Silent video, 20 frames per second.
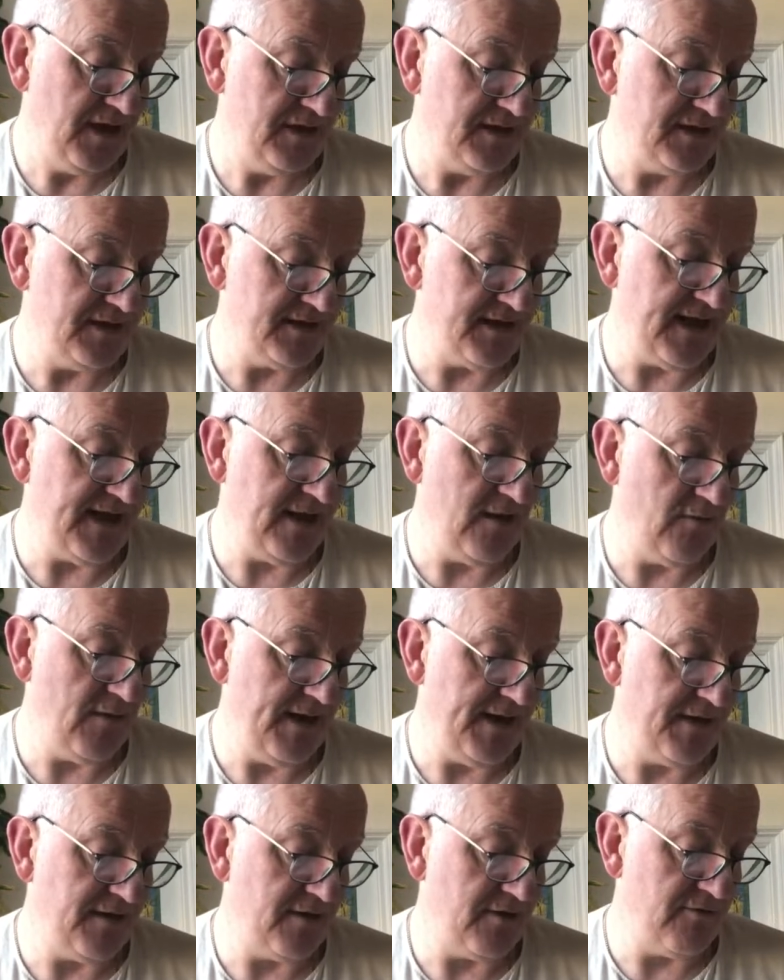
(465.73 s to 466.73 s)
to take
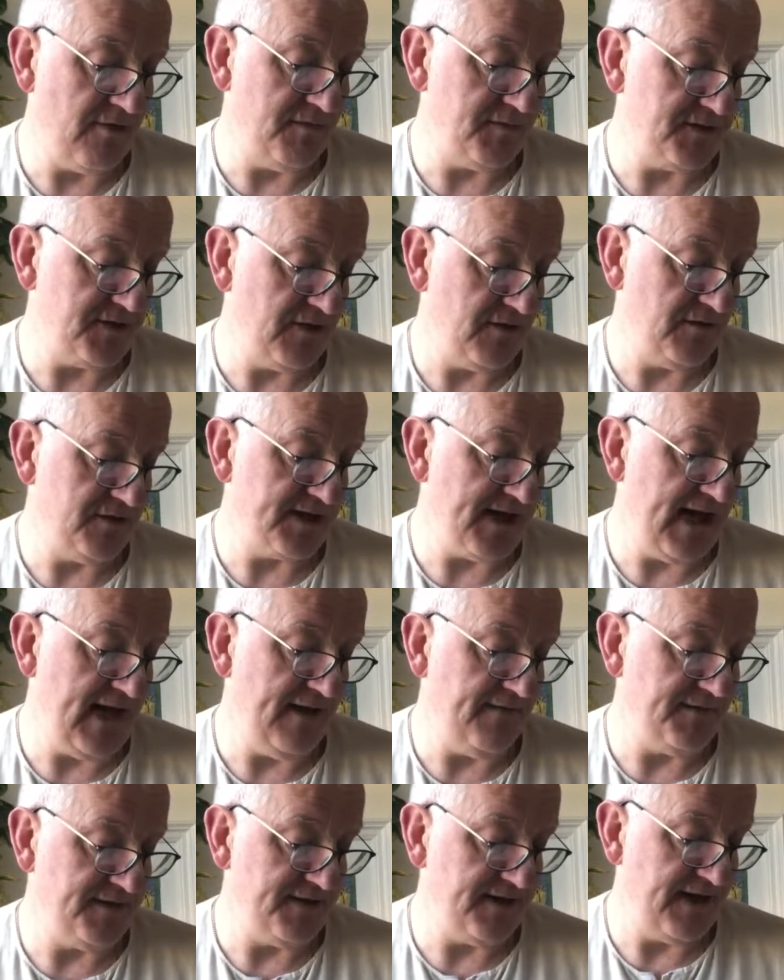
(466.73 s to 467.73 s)
away the corrupt souls
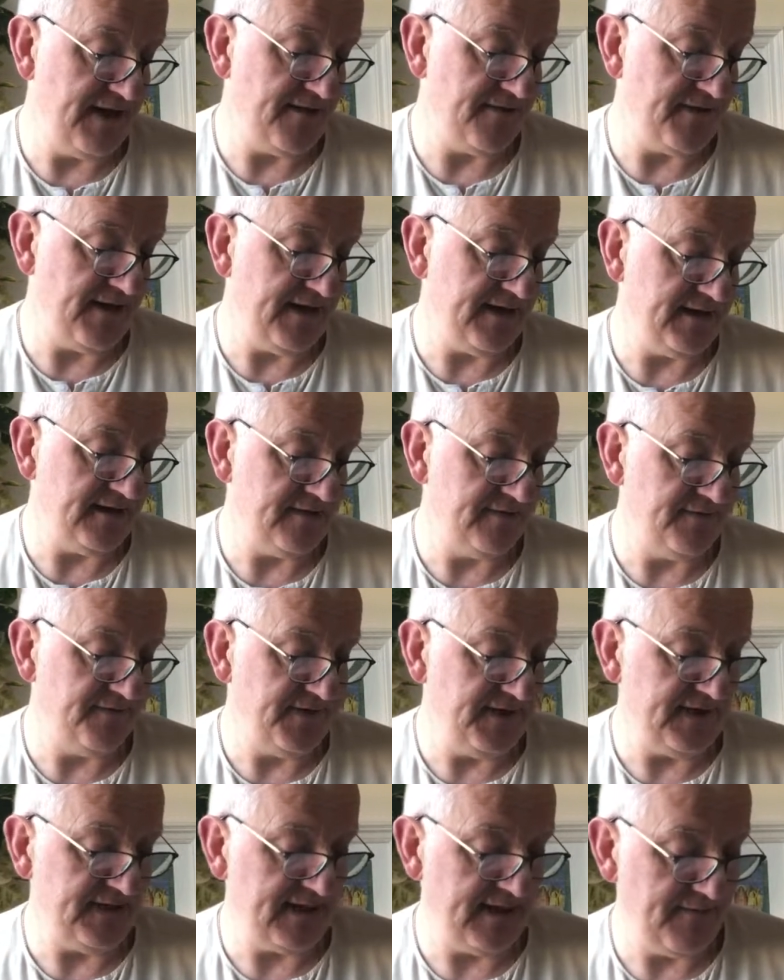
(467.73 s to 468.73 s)
after death and
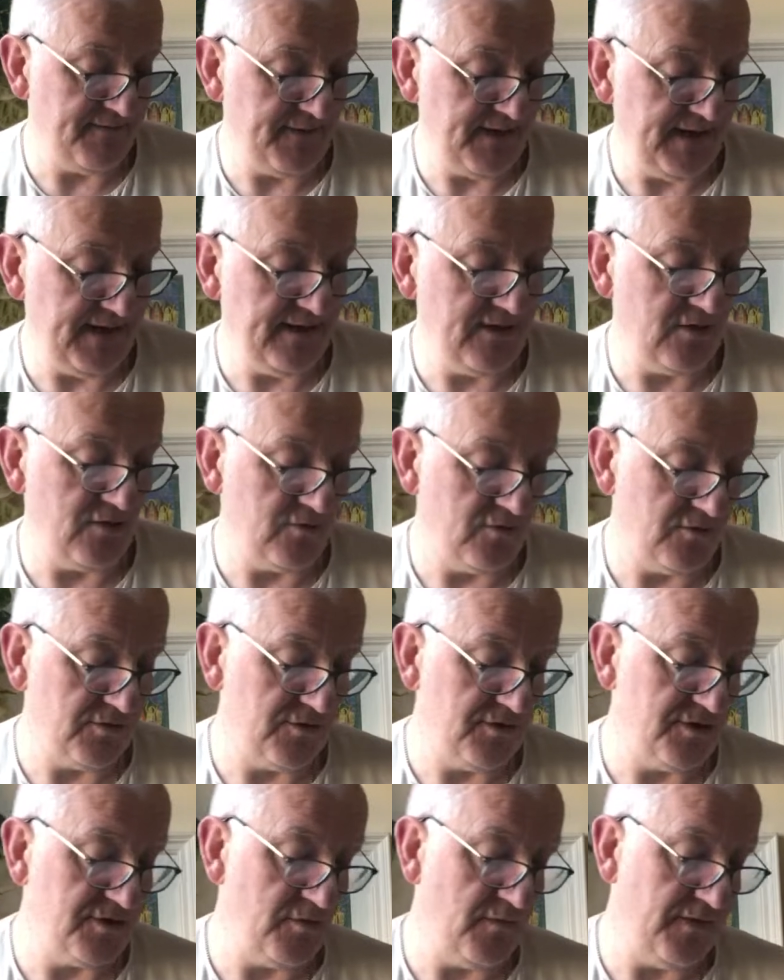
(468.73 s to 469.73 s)
convict them in
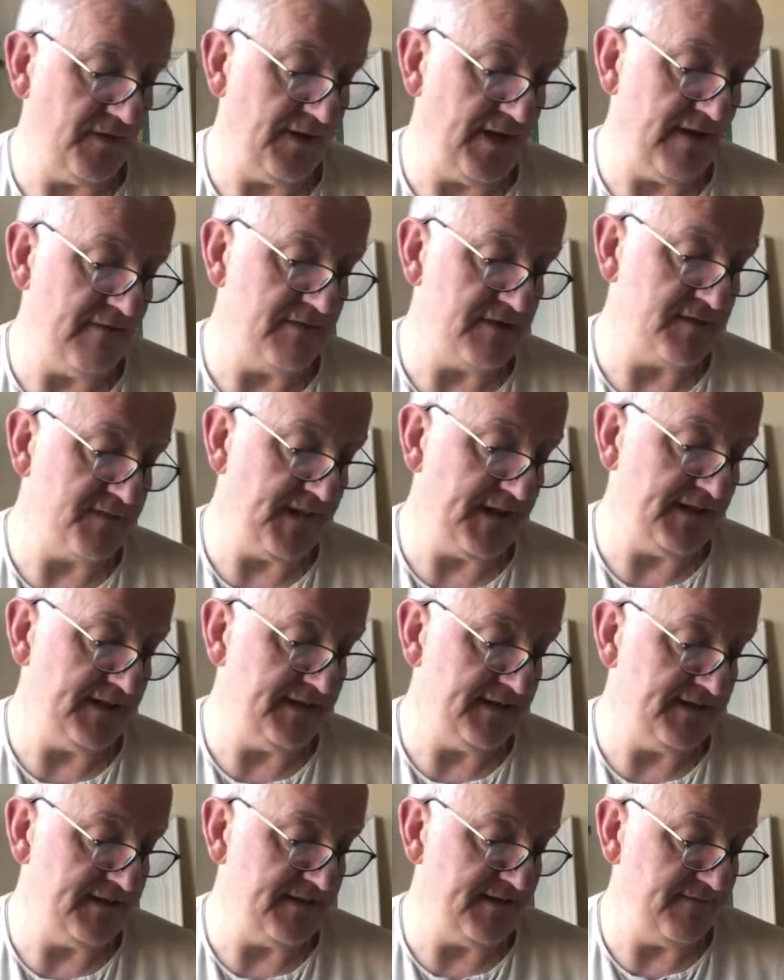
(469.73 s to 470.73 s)
accordance with their
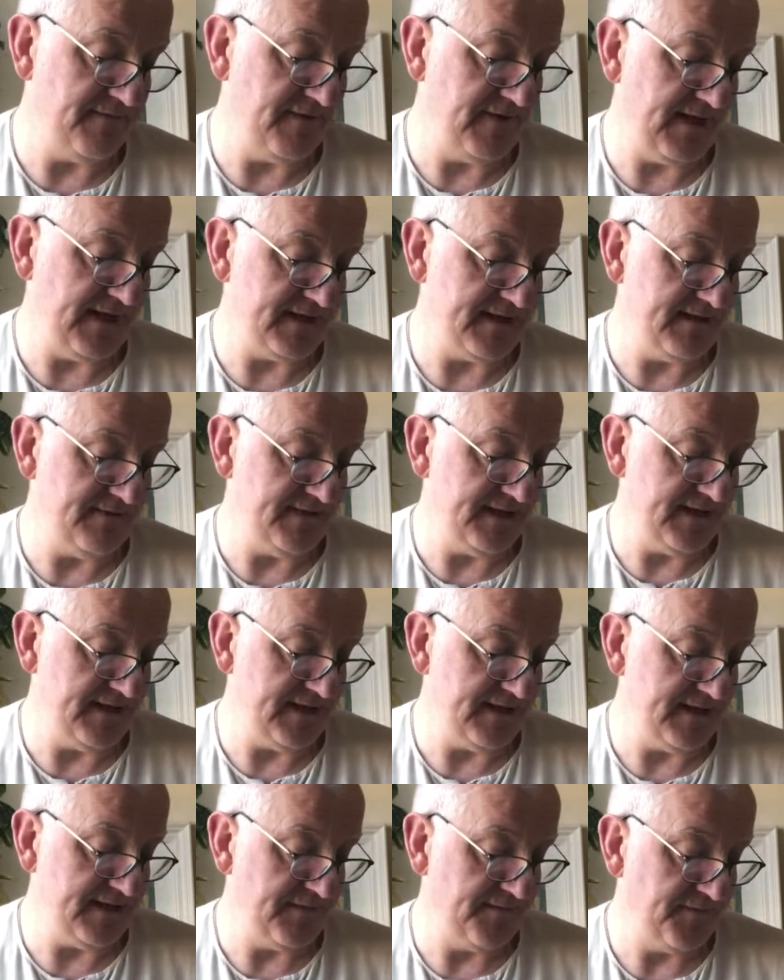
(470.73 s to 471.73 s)
respective sinful
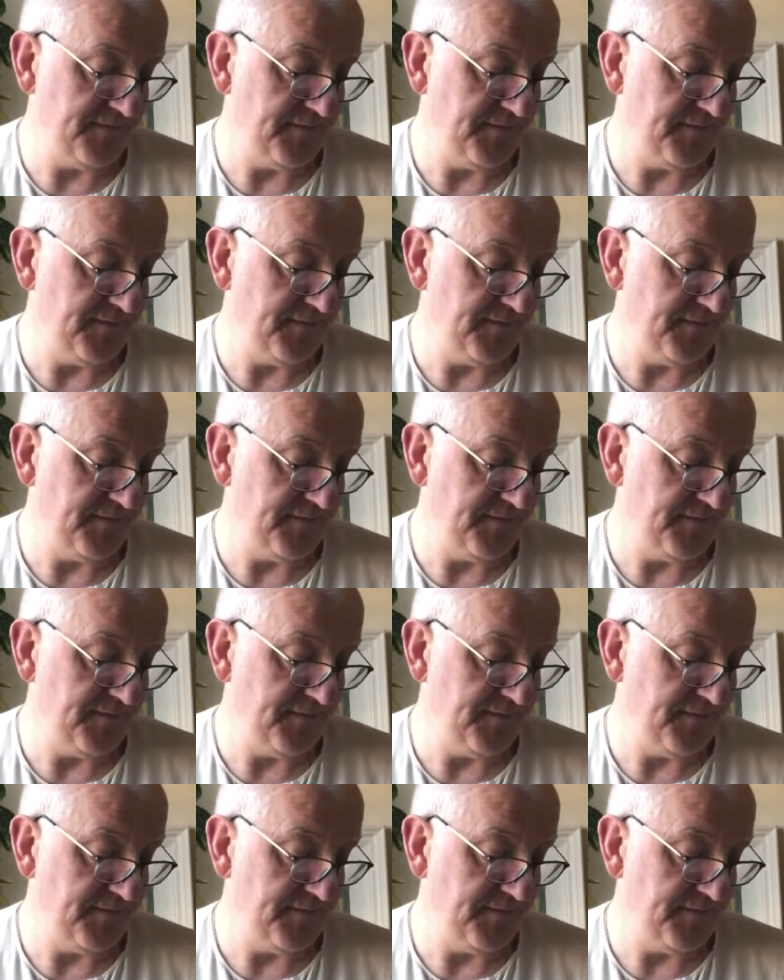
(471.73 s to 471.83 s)
activities.